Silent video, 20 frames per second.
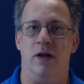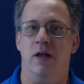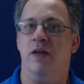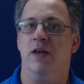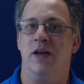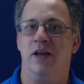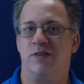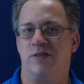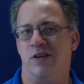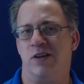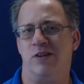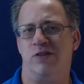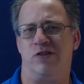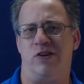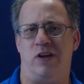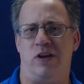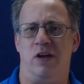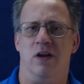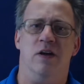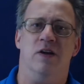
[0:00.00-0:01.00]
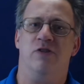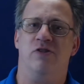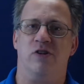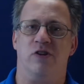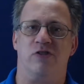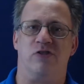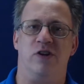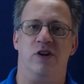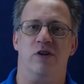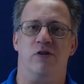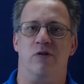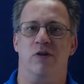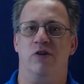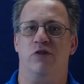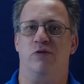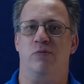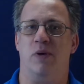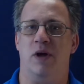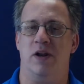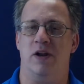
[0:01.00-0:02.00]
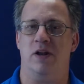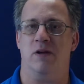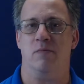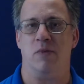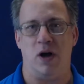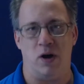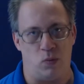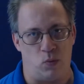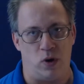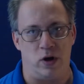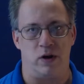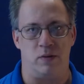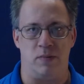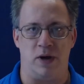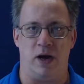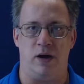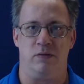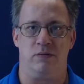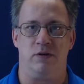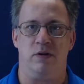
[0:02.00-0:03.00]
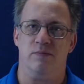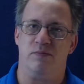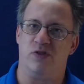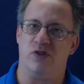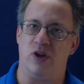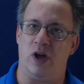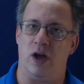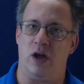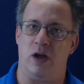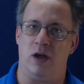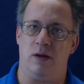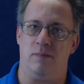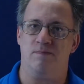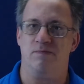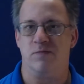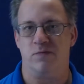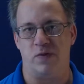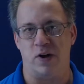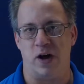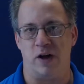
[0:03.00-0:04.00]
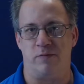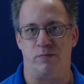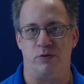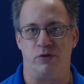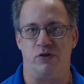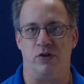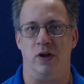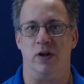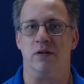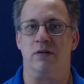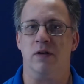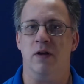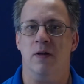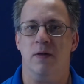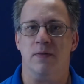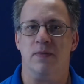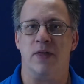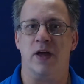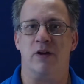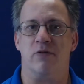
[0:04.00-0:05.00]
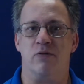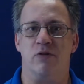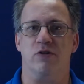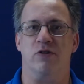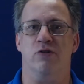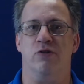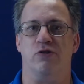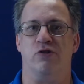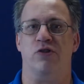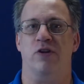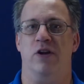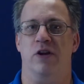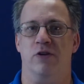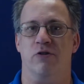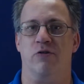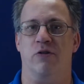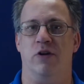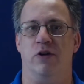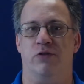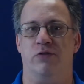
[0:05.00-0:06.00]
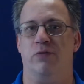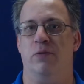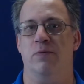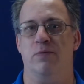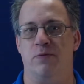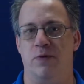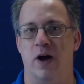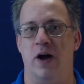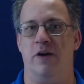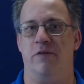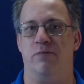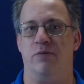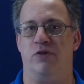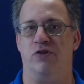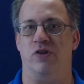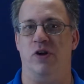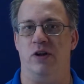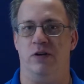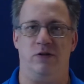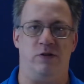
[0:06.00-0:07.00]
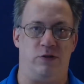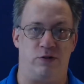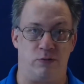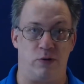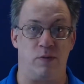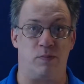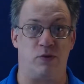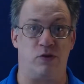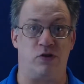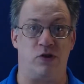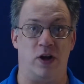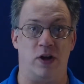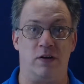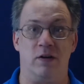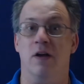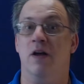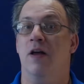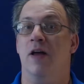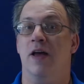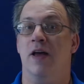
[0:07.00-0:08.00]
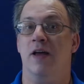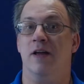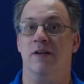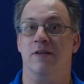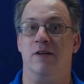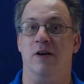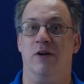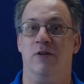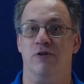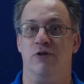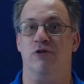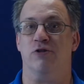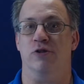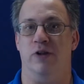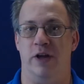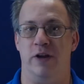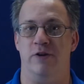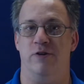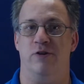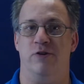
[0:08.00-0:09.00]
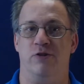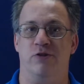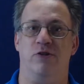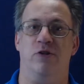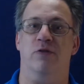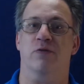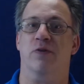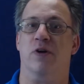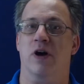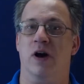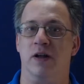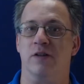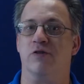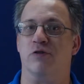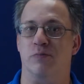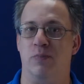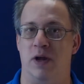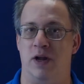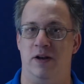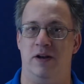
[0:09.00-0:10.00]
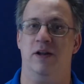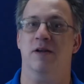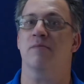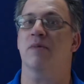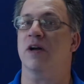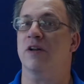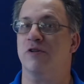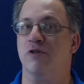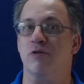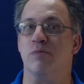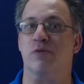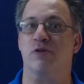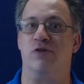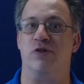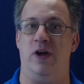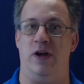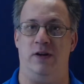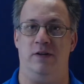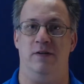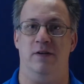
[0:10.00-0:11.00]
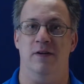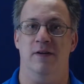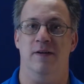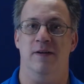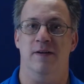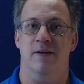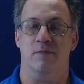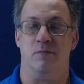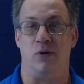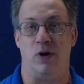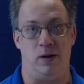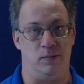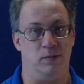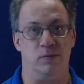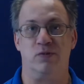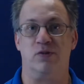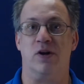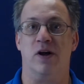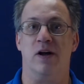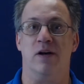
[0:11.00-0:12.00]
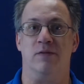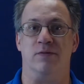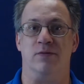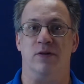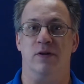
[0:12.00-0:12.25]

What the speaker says: It's easy. Just increase spending by one amount, say 5%, then reduce the increase from 5% to 3%, and tell your lenders you've cut spending by 2%. Problem solved.